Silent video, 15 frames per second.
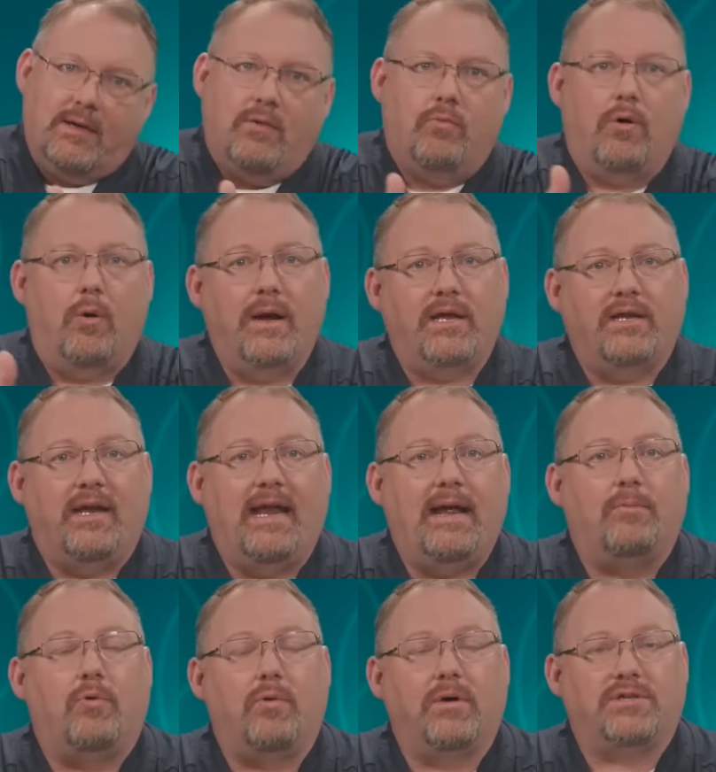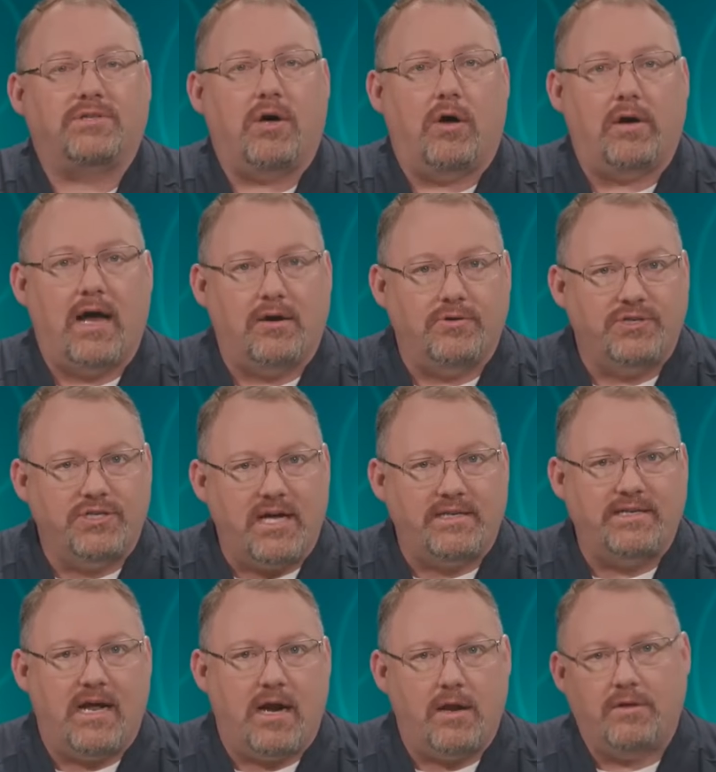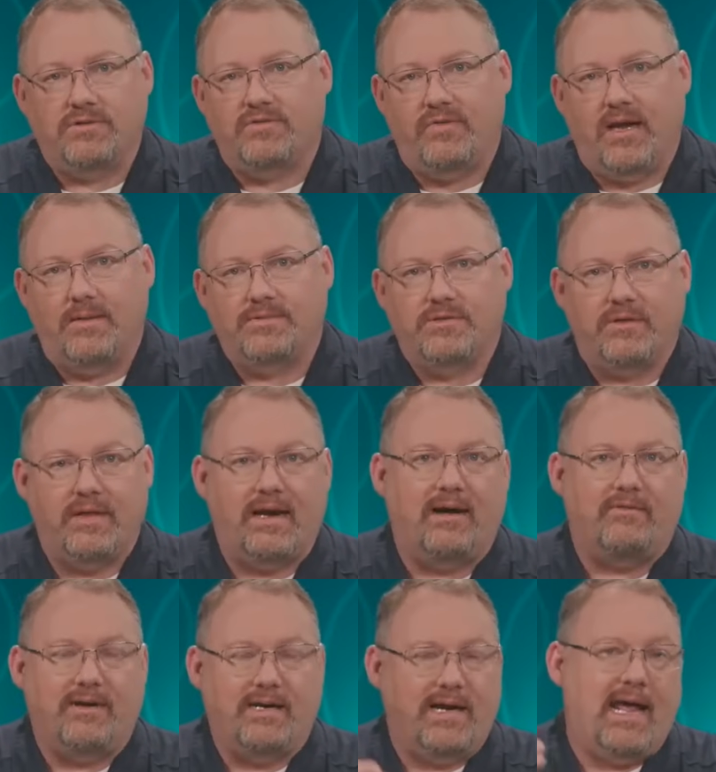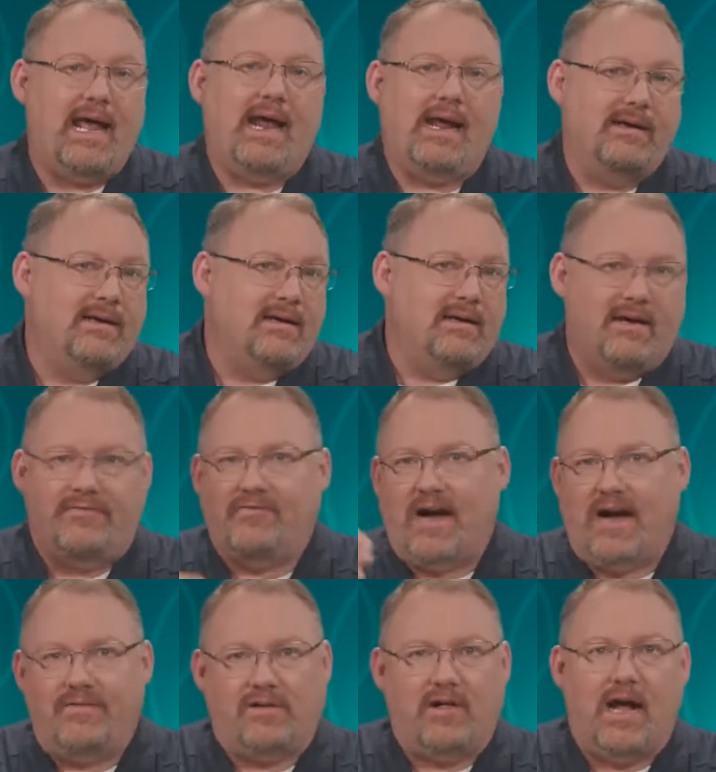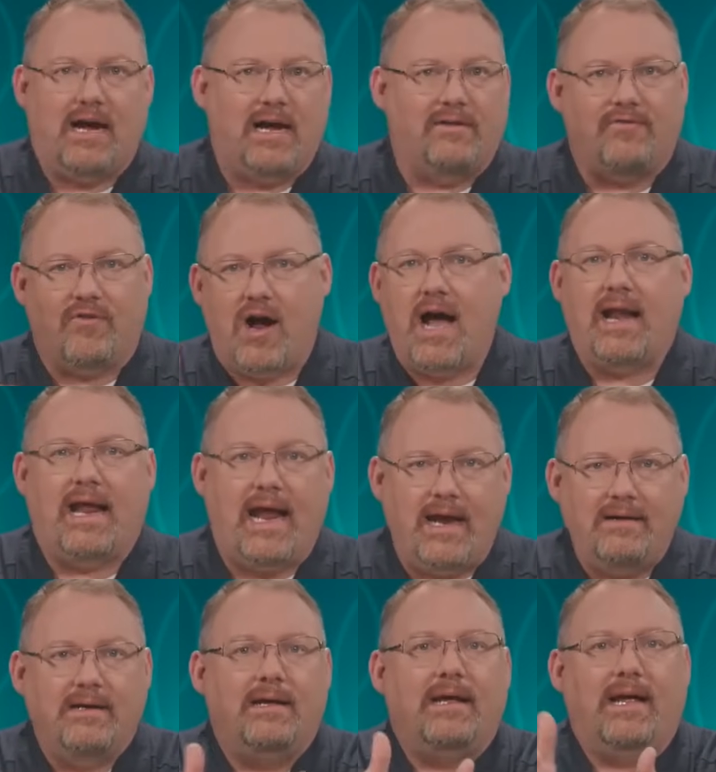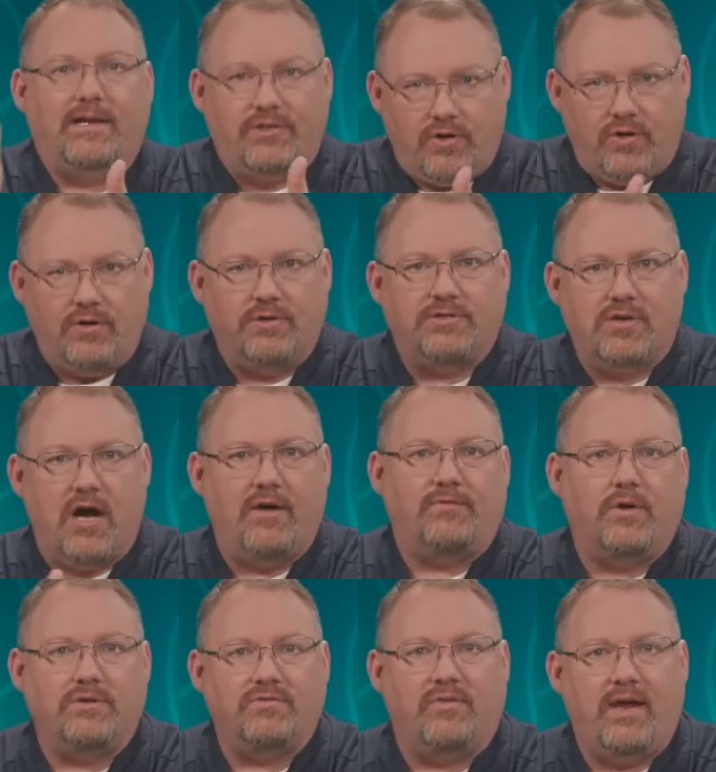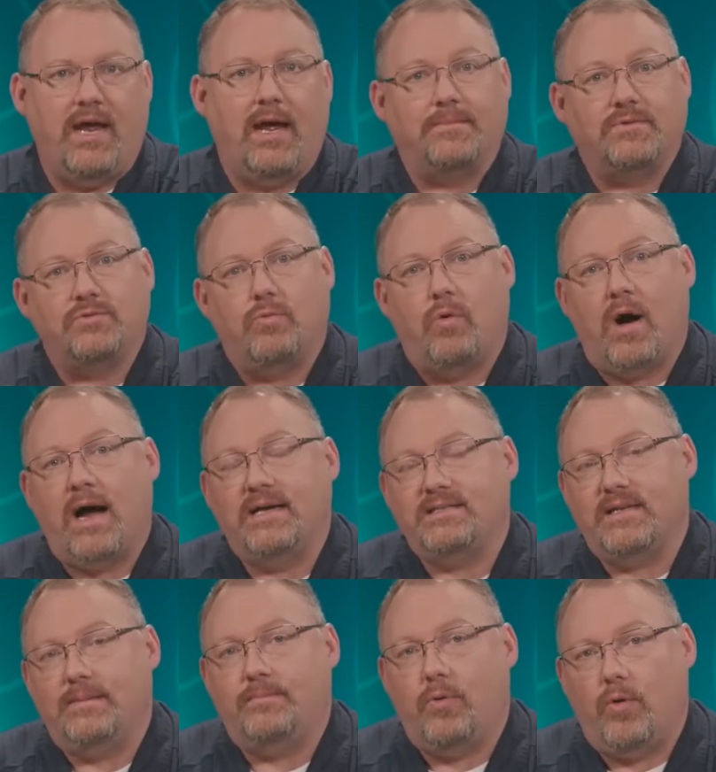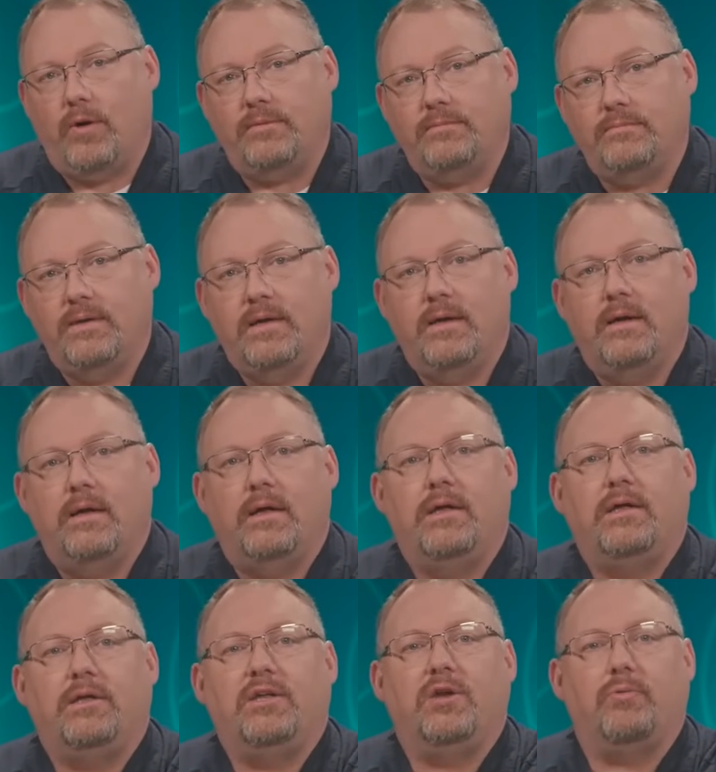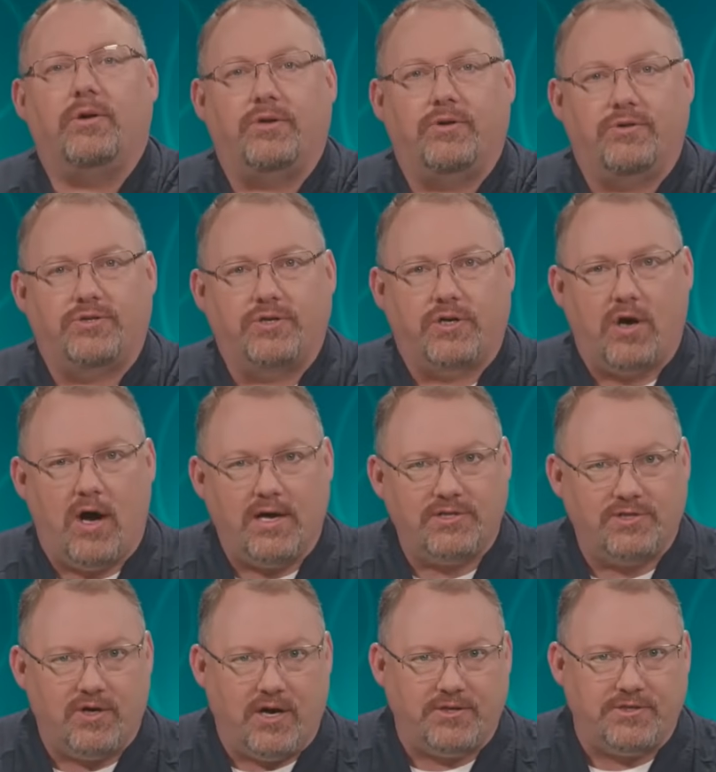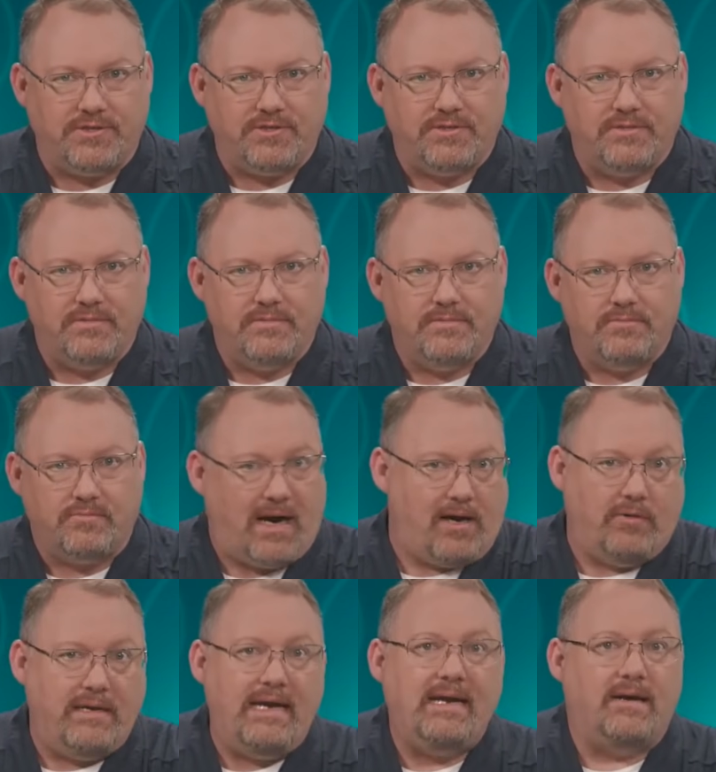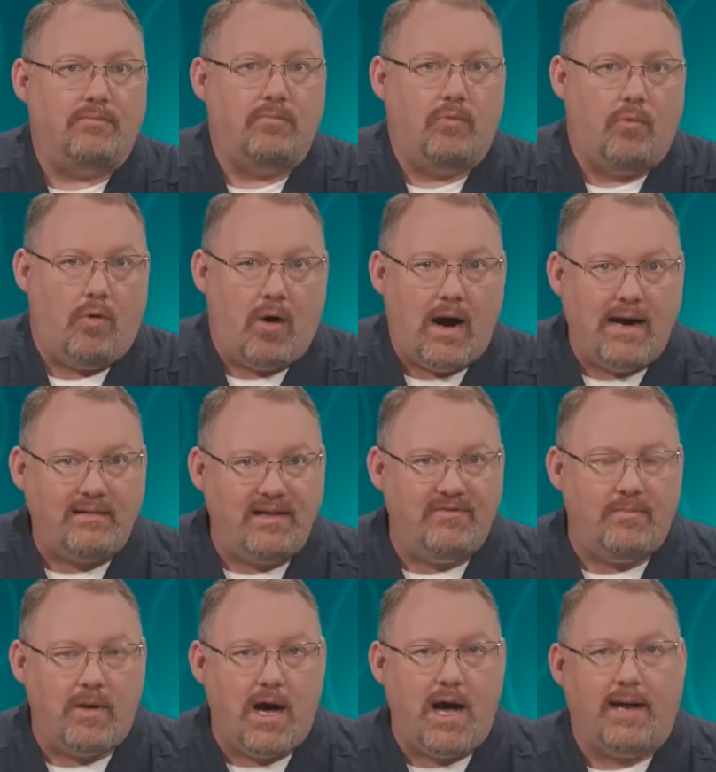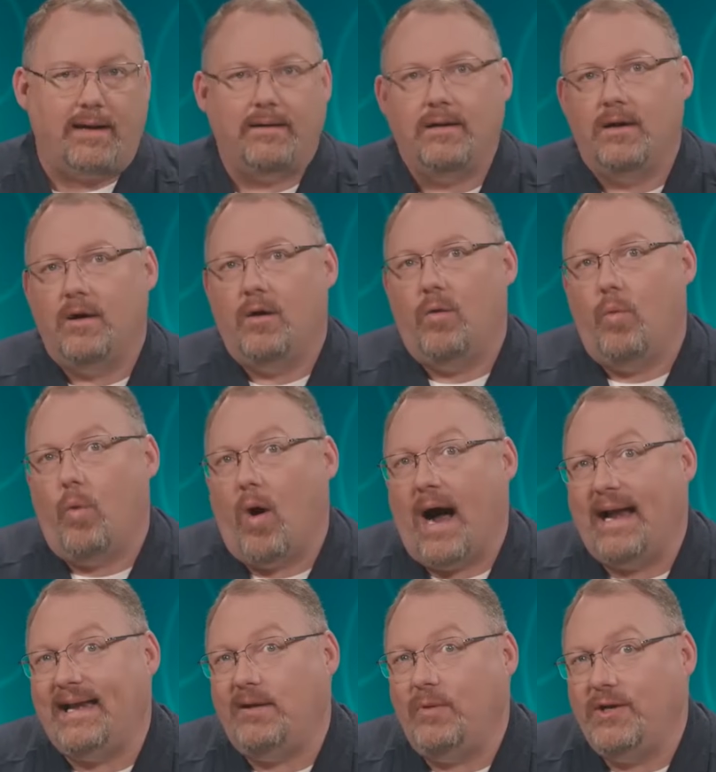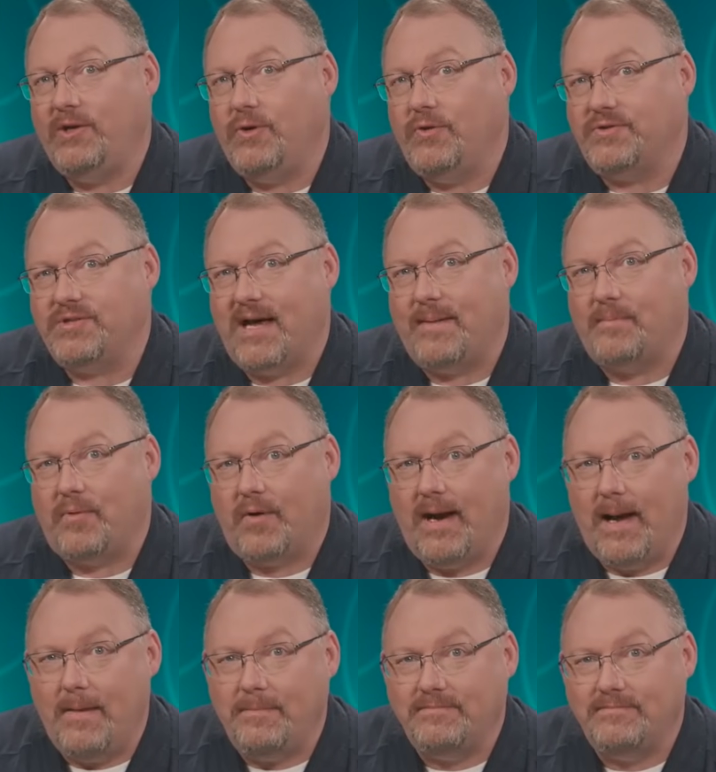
Well, we can enable what is called auto shutdown of those VMs so that every day at 5 o'clock on Friday, it turns off those VMs. Why is that important? You reduce your cost charges. I don't need them. Why leave them on? Why didn't we do this on-prem?